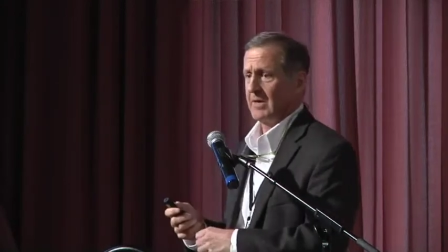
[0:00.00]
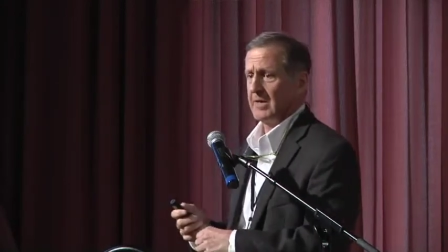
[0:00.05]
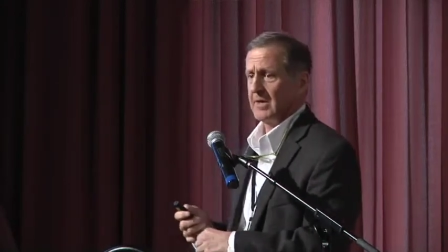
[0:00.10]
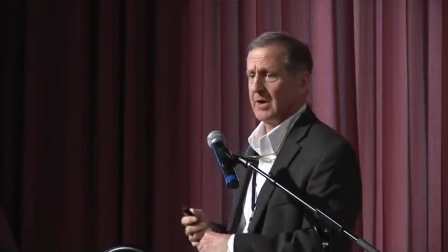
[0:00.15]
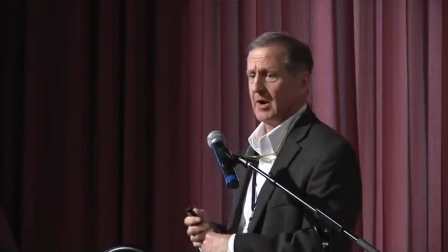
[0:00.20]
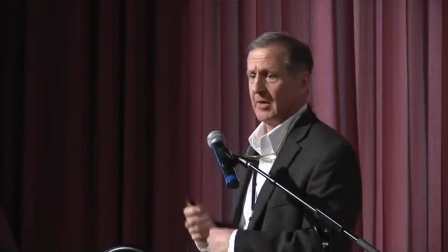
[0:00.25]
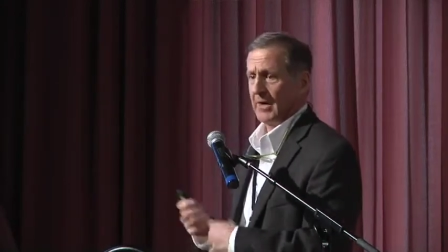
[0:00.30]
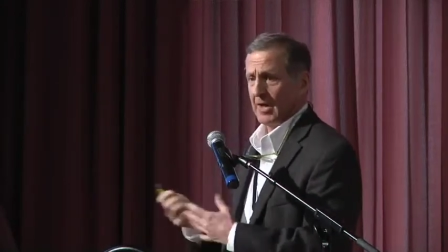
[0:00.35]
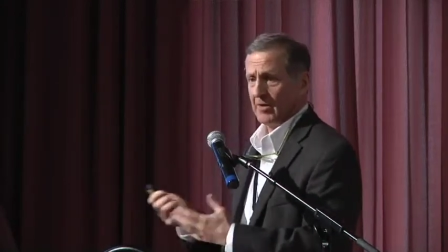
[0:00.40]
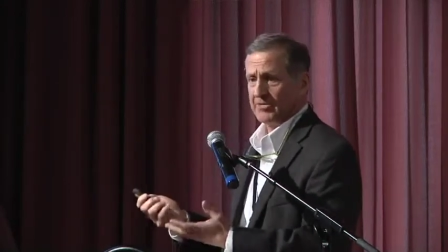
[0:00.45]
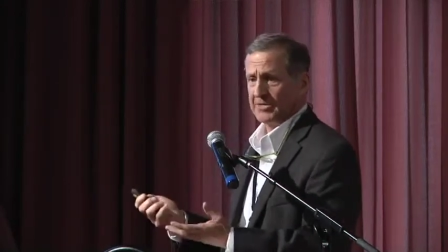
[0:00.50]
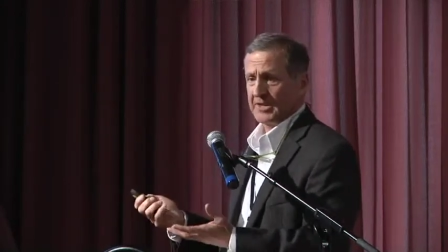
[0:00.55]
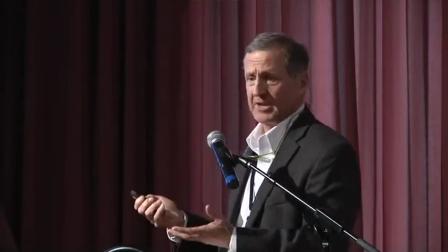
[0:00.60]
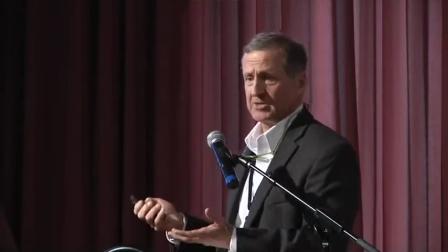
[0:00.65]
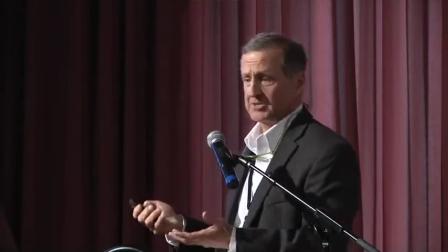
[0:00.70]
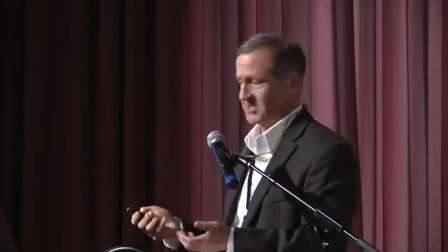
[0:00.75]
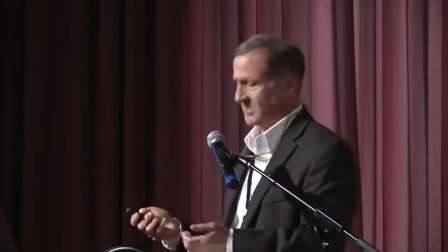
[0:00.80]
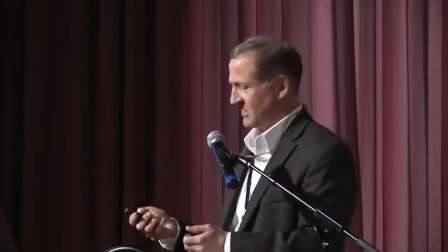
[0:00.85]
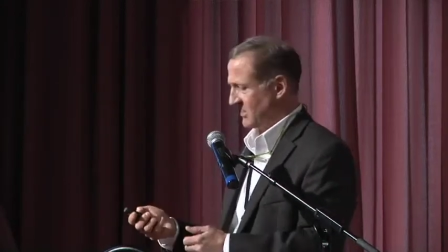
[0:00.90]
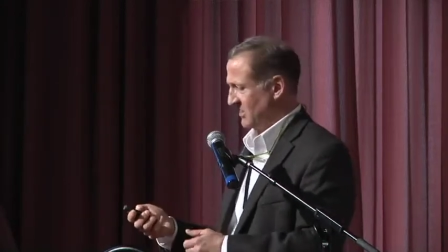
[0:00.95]
in our
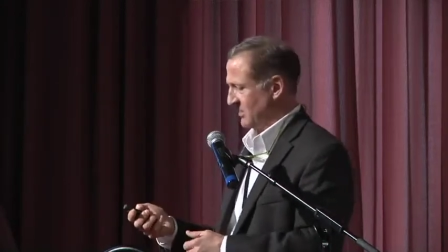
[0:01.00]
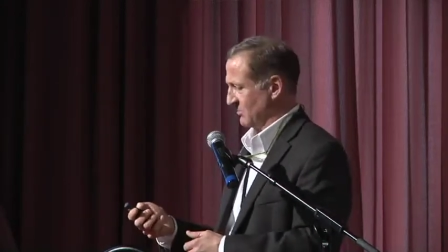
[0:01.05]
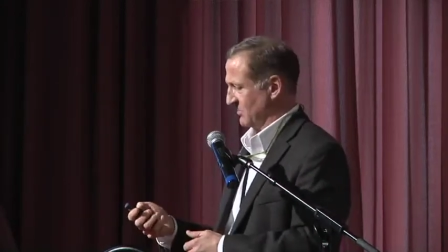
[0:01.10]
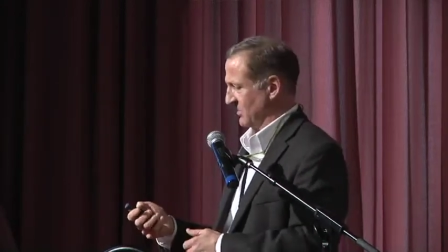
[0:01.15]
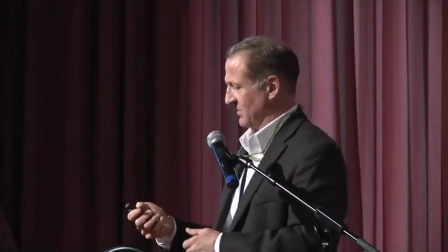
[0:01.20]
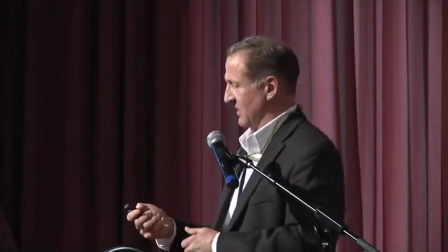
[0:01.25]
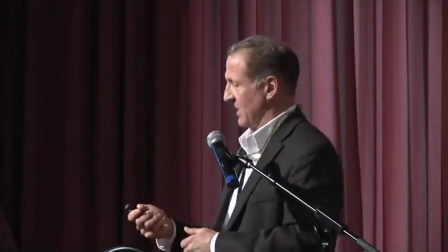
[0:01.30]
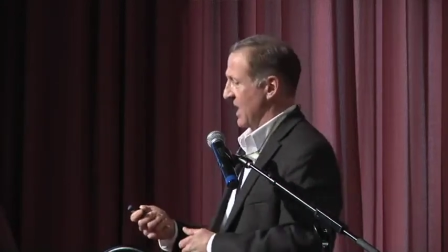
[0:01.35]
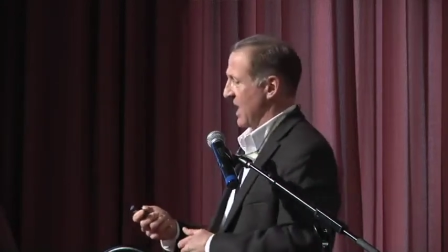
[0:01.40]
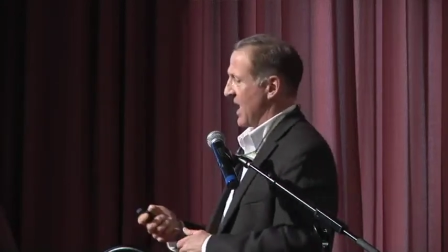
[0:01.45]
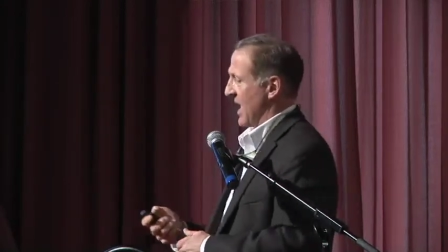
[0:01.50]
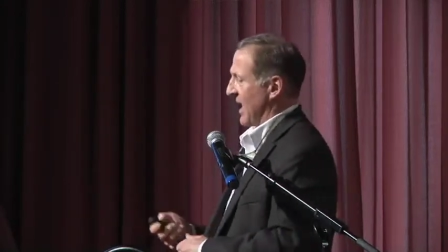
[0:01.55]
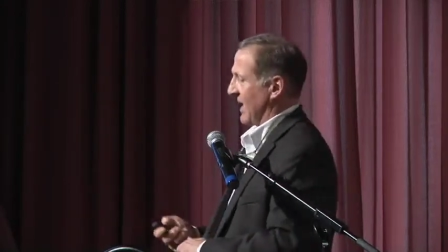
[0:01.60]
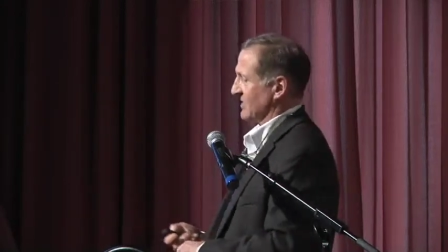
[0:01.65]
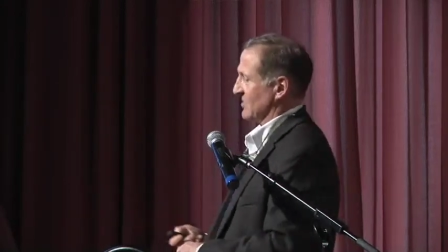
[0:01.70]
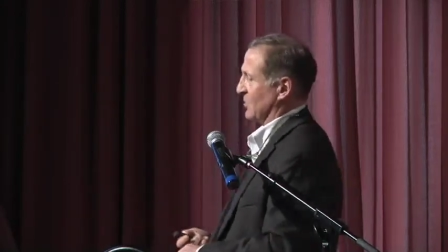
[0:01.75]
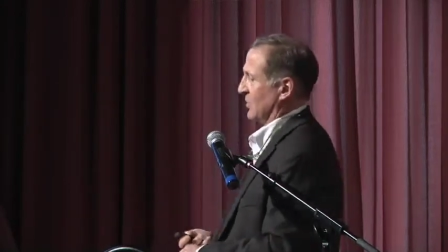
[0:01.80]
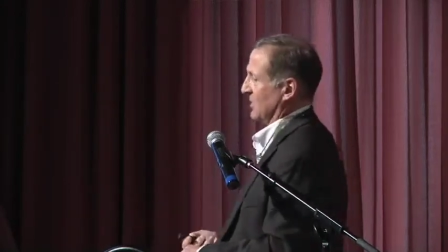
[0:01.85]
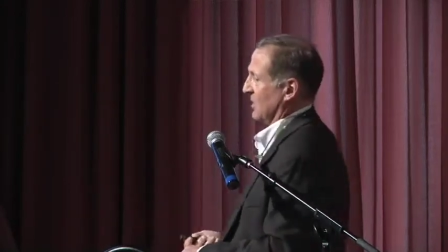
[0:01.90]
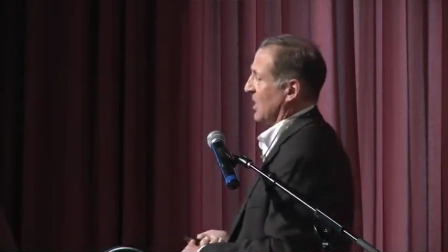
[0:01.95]
healthcare systems and
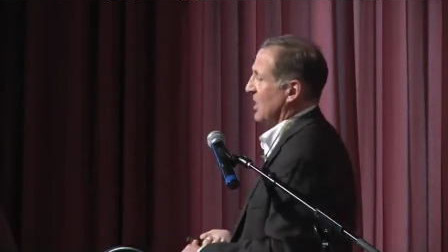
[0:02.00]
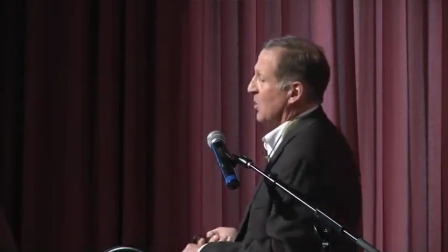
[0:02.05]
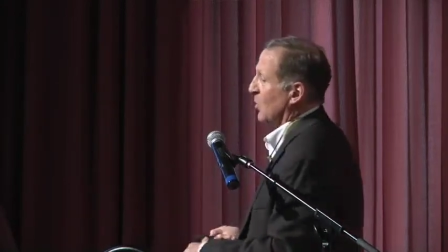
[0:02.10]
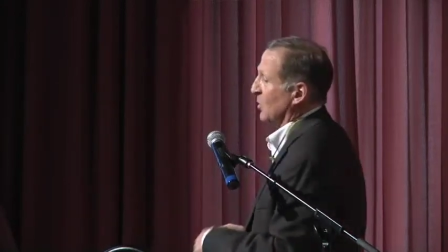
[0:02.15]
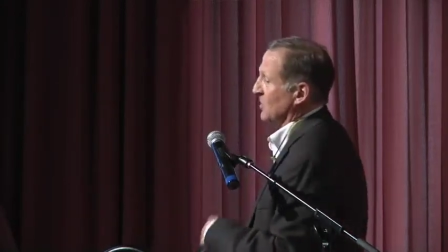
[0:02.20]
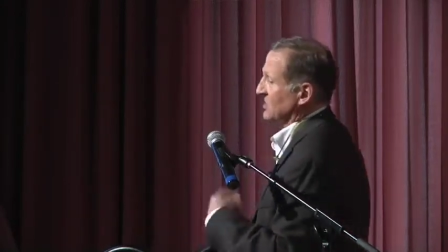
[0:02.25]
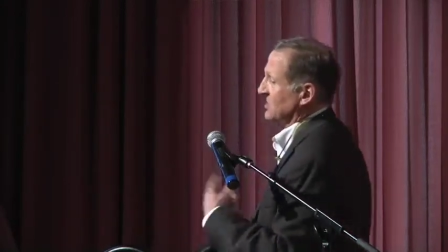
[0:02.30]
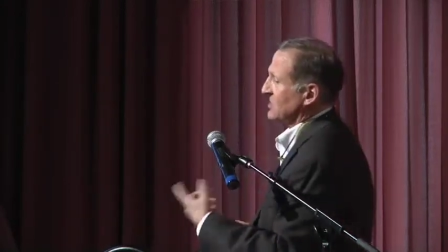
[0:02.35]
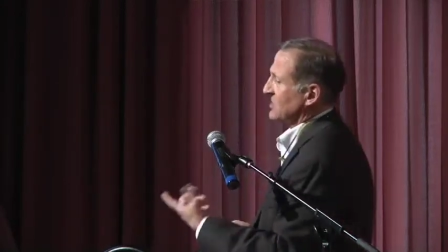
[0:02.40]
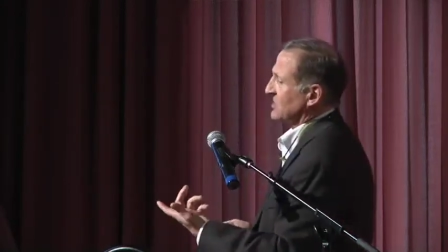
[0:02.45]
as we're, we're